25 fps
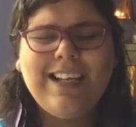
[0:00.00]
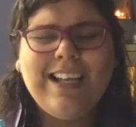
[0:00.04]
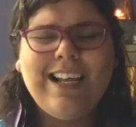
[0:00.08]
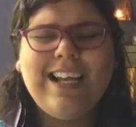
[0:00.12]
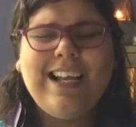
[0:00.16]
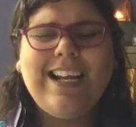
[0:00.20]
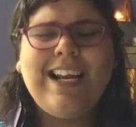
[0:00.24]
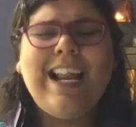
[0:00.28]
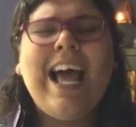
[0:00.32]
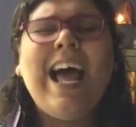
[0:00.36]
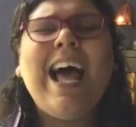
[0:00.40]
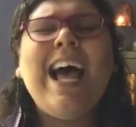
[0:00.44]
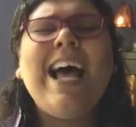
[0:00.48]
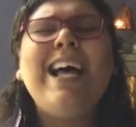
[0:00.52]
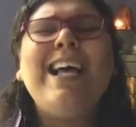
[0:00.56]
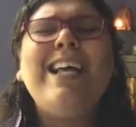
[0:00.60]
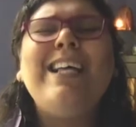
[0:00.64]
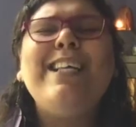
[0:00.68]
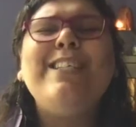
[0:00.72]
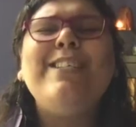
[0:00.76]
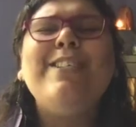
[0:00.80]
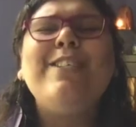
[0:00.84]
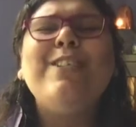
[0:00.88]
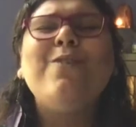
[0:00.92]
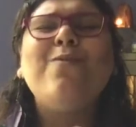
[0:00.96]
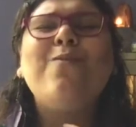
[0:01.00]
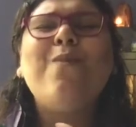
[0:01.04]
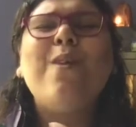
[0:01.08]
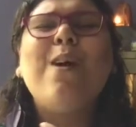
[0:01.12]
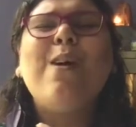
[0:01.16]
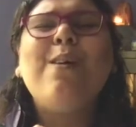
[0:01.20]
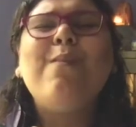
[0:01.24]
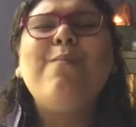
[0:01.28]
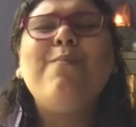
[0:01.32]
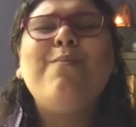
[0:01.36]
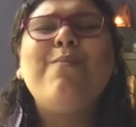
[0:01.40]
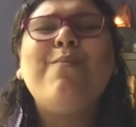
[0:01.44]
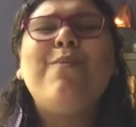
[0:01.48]
And as you
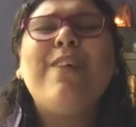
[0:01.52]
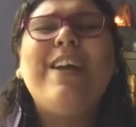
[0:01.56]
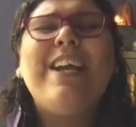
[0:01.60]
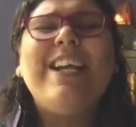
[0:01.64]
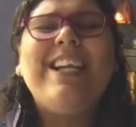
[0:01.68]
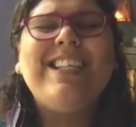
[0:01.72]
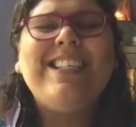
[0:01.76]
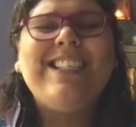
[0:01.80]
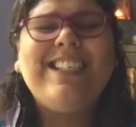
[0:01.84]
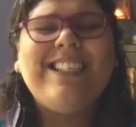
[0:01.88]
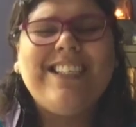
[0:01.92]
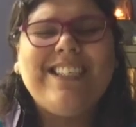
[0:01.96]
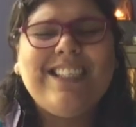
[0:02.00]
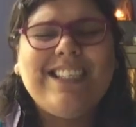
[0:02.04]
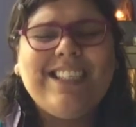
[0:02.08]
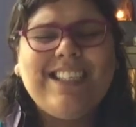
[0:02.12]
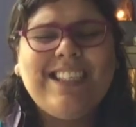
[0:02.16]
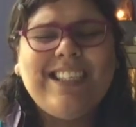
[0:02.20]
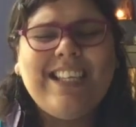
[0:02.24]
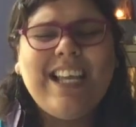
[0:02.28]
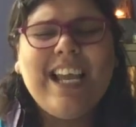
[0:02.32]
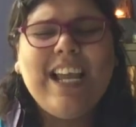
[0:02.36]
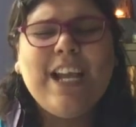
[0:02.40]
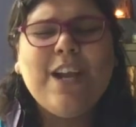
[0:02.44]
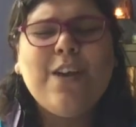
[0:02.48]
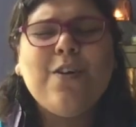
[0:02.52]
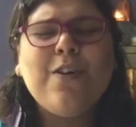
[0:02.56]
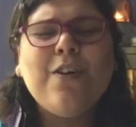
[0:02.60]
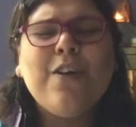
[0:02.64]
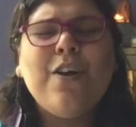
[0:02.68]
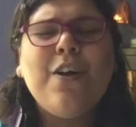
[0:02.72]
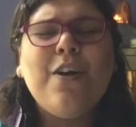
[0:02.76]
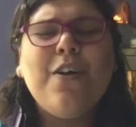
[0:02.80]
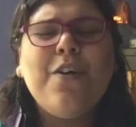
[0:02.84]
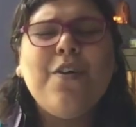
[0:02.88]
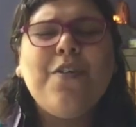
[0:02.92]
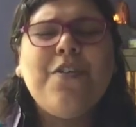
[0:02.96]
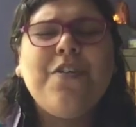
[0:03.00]
embrace, saying
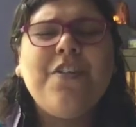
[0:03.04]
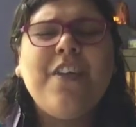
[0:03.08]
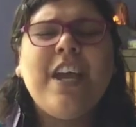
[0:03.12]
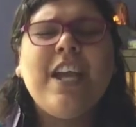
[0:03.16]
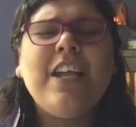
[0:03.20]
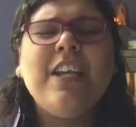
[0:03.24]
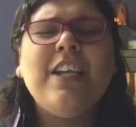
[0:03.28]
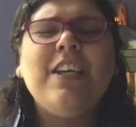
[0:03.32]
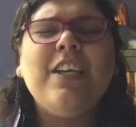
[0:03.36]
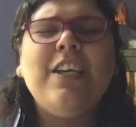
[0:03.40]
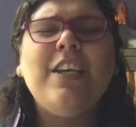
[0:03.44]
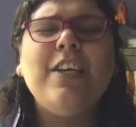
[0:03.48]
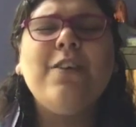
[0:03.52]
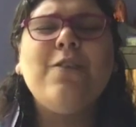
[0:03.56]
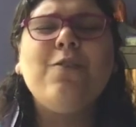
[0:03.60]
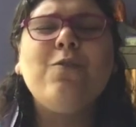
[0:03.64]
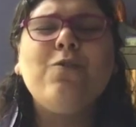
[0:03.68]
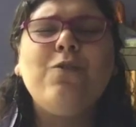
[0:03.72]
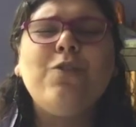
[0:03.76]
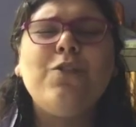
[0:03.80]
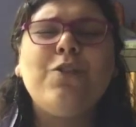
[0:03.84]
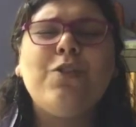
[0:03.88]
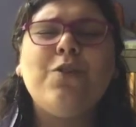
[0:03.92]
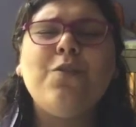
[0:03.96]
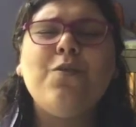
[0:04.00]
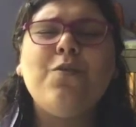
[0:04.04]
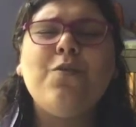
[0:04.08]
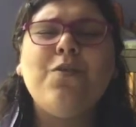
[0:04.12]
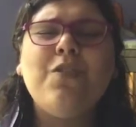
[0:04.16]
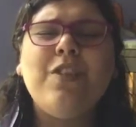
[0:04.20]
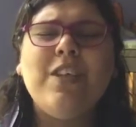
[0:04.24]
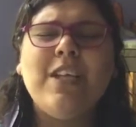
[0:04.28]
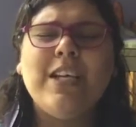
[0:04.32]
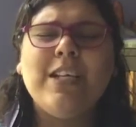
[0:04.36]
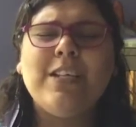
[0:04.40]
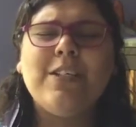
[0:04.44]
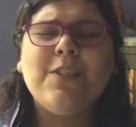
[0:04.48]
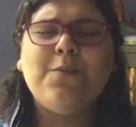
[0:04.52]
thank you to
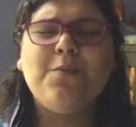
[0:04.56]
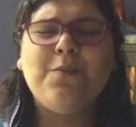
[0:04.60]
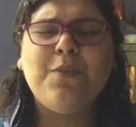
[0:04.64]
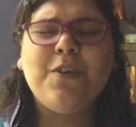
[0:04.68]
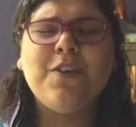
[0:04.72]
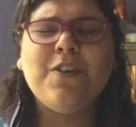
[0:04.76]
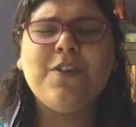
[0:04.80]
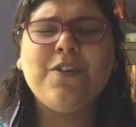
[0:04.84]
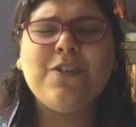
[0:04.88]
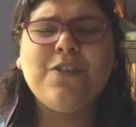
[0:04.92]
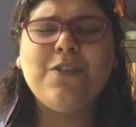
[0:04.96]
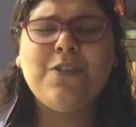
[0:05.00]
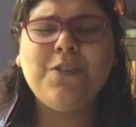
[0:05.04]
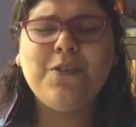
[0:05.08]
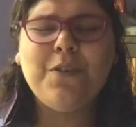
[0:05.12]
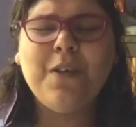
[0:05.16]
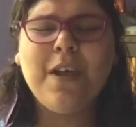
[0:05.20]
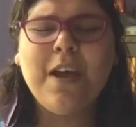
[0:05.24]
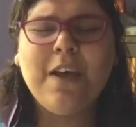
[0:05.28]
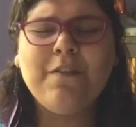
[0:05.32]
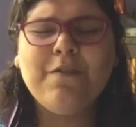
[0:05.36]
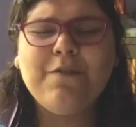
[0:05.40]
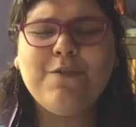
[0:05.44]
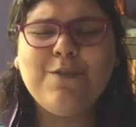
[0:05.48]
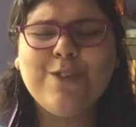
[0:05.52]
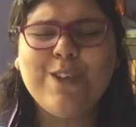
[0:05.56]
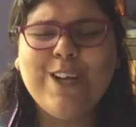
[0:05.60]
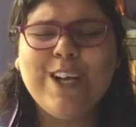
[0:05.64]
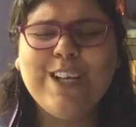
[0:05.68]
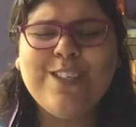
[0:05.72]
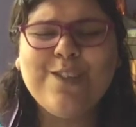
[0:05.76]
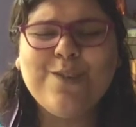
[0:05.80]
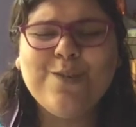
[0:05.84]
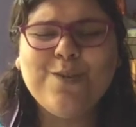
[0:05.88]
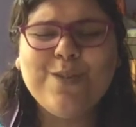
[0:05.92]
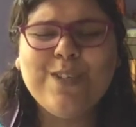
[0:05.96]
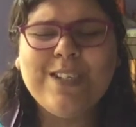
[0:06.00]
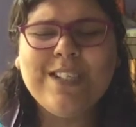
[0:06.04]
the experience you have
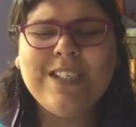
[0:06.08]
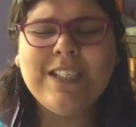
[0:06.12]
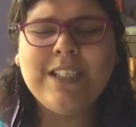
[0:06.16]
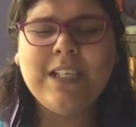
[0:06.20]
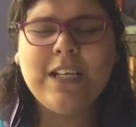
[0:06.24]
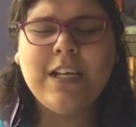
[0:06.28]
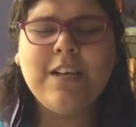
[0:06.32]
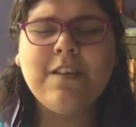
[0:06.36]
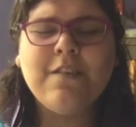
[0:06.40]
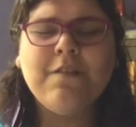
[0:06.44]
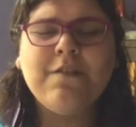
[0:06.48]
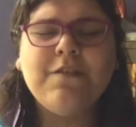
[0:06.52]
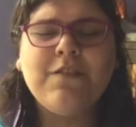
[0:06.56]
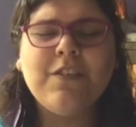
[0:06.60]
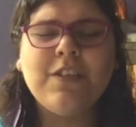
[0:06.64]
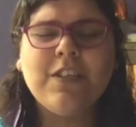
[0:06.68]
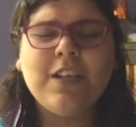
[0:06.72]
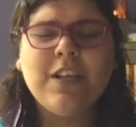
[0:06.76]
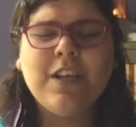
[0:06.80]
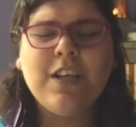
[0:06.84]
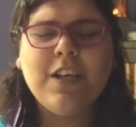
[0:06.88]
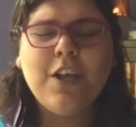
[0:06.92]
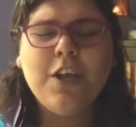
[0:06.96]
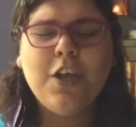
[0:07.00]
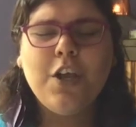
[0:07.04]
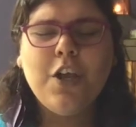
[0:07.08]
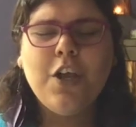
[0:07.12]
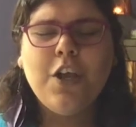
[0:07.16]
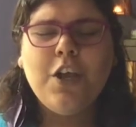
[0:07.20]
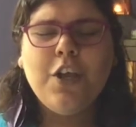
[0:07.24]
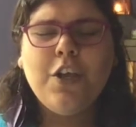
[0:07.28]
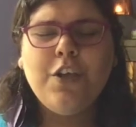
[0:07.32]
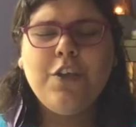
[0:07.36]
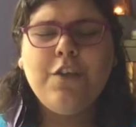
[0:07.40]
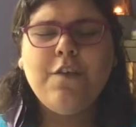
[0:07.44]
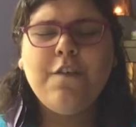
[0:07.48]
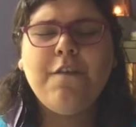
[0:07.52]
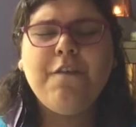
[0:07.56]
just received,
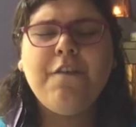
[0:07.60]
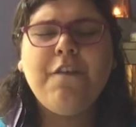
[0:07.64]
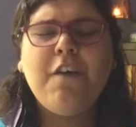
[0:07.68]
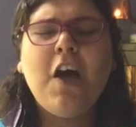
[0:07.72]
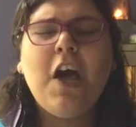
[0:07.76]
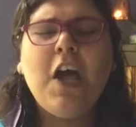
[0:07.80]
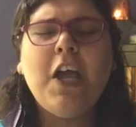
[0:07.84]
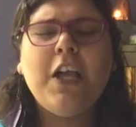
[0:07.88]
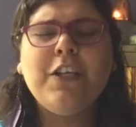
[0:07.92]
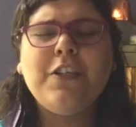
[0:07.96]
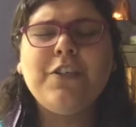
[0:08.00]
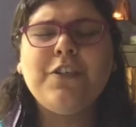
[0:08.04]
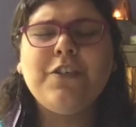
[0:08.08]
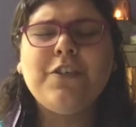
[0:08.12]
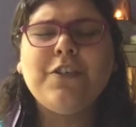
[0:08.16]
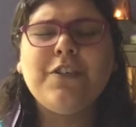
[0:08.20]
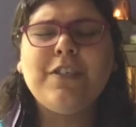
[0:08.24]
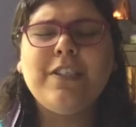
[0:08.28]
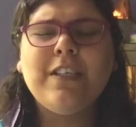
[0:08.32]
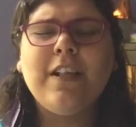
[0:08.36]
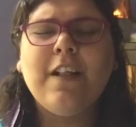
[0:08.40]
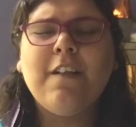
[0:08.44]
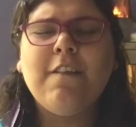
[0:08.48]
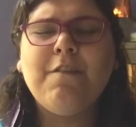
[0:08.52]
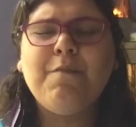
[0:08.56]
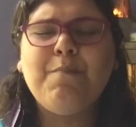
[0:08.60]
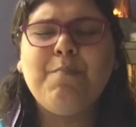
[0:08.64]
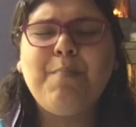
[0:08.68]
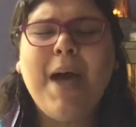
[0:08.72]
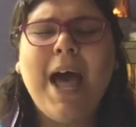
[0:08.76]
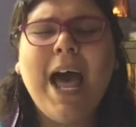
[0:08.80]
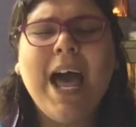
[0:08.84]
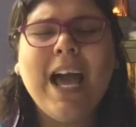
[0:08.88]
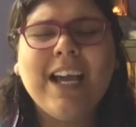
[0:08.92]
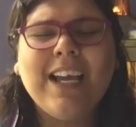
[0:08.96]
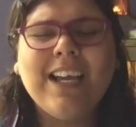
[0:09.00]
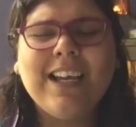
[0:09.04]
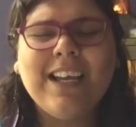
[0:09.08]
You find yourself
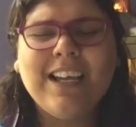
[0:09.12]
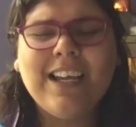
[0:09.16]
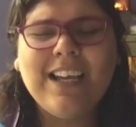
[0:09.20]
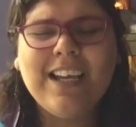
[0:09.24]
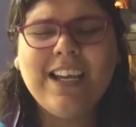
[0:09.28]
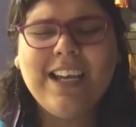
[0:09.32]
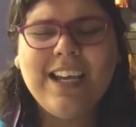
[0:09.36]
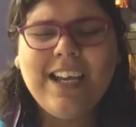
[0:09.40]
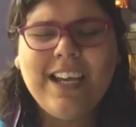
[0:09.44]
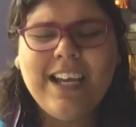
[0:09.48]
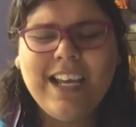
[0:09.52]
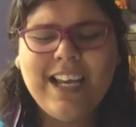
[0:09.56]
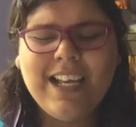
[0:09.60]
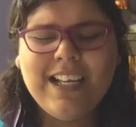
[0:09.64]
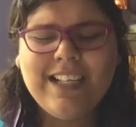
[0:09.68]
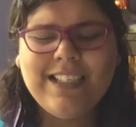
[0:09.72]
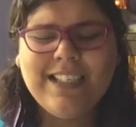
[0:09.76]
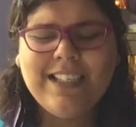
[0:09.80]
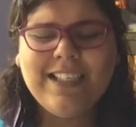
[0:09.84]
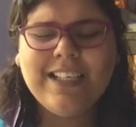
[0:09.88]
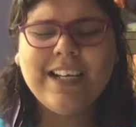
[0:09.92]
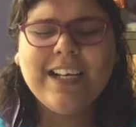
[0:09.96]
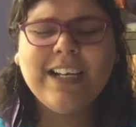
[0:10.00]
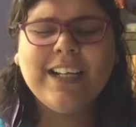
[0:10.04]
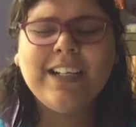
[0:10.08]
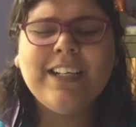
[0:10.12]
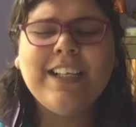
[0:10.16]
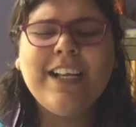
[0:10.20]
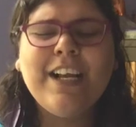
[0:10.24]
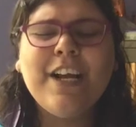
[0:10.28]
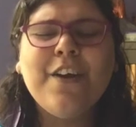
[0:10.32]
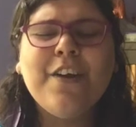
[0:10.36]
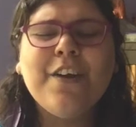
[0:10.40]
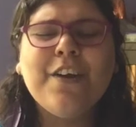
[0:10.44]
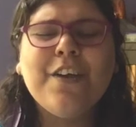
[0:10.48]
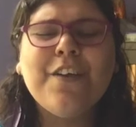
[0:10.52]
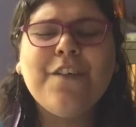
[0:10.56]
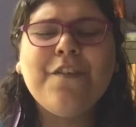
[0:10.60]
back into the
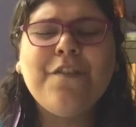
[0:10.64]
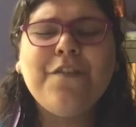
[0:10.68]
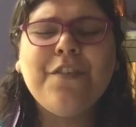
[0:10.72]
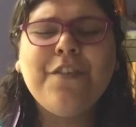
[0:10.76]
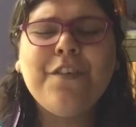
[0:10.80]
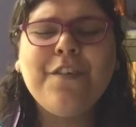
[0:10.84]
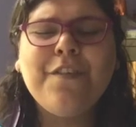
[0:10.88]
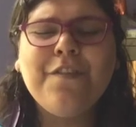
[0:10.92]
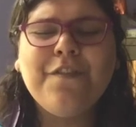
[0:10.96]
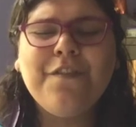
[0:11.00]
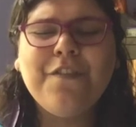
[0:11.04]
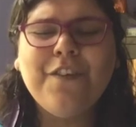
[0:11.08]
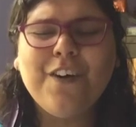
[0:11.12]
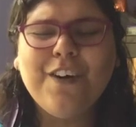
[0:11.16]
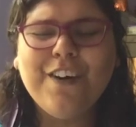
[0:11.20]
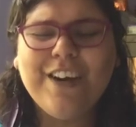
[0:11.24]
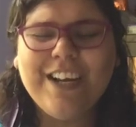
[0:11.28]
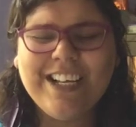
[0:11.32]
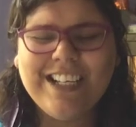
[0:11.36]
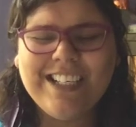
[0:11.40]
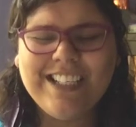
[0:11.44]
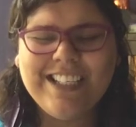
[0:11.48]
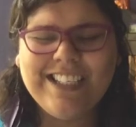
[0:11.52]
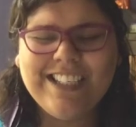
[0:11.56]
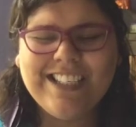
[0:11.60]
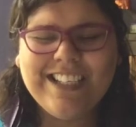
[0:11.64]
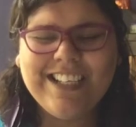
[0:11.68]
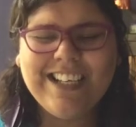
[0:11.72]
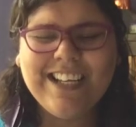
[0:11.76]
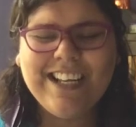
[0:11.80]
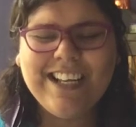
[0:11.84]
clearing of the forest,